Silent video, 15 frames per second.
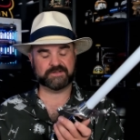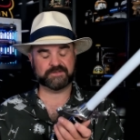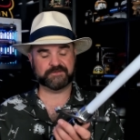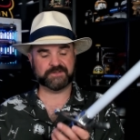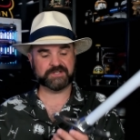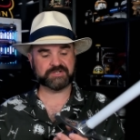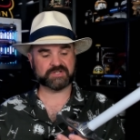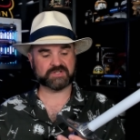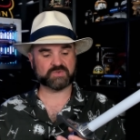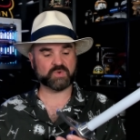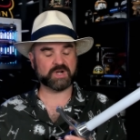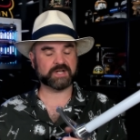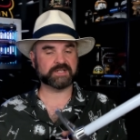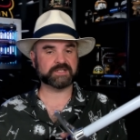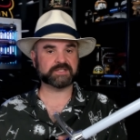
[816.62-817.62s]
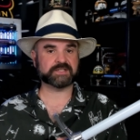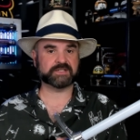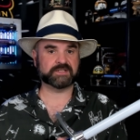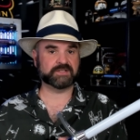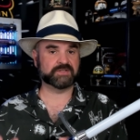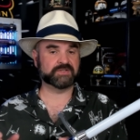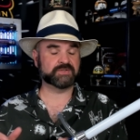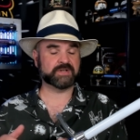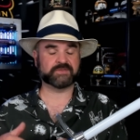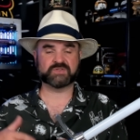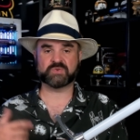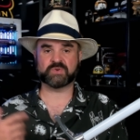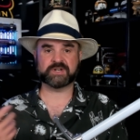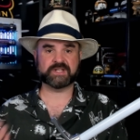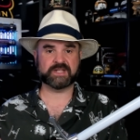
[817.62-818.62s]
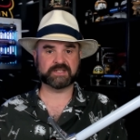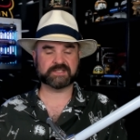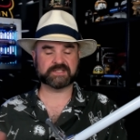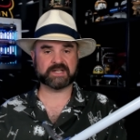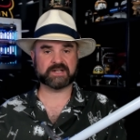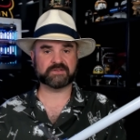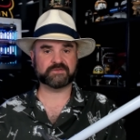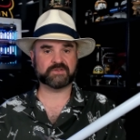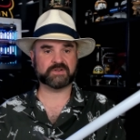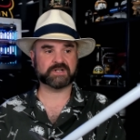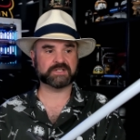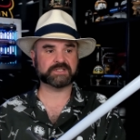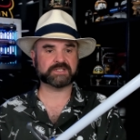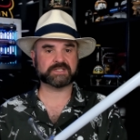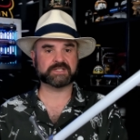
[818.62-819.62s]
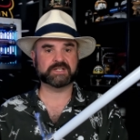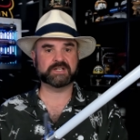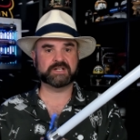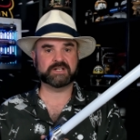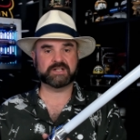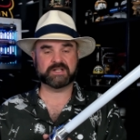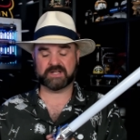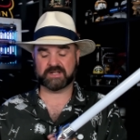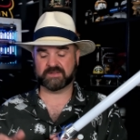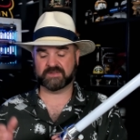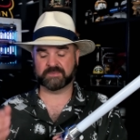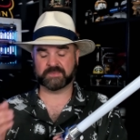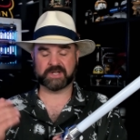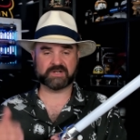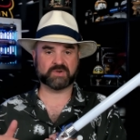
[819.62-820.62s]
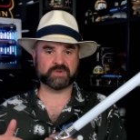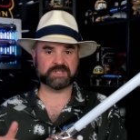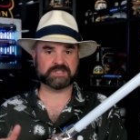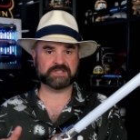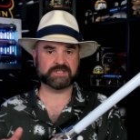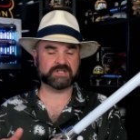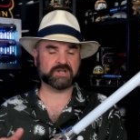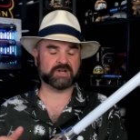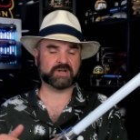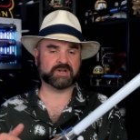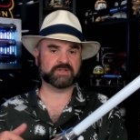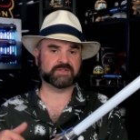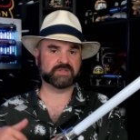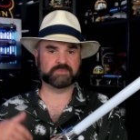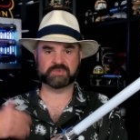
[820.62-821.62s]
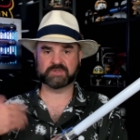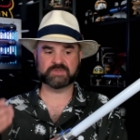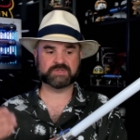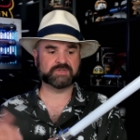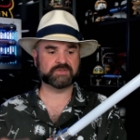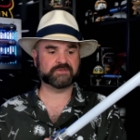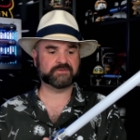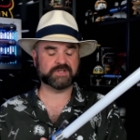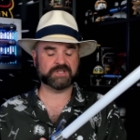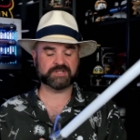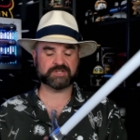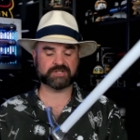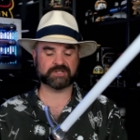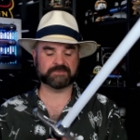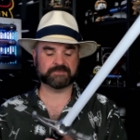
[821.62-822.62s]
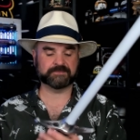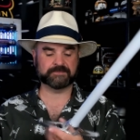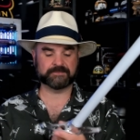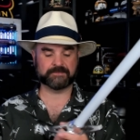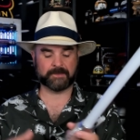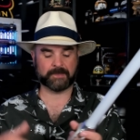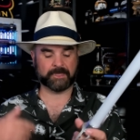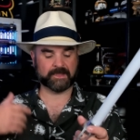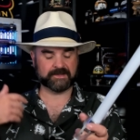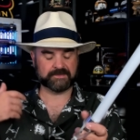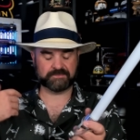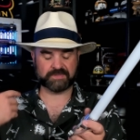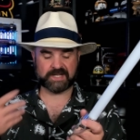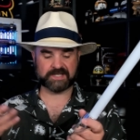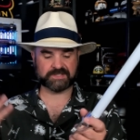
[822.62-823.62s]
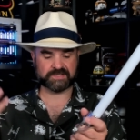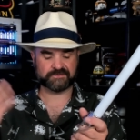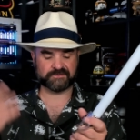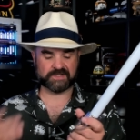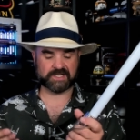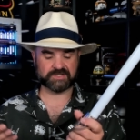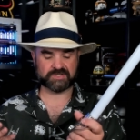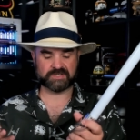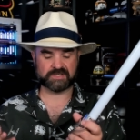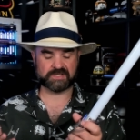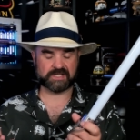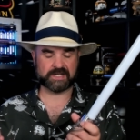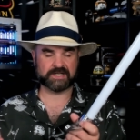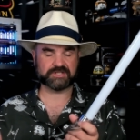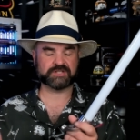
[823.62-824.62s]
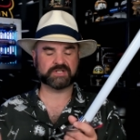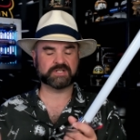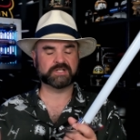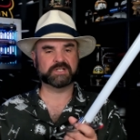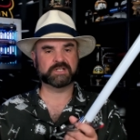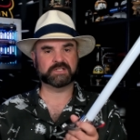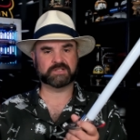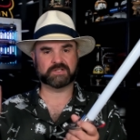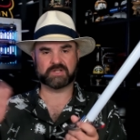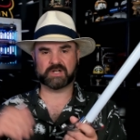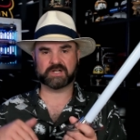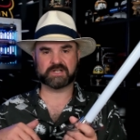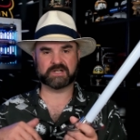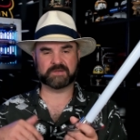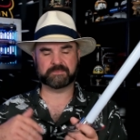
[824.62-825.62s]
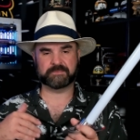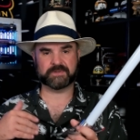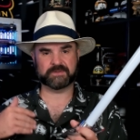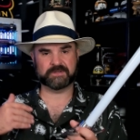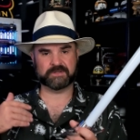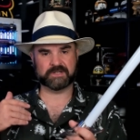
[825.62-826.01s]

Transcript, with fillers: Features-wise, you do have 28 sound fonts, the microSD card, the Bluetooth feature, blaster flash on clash, lockup,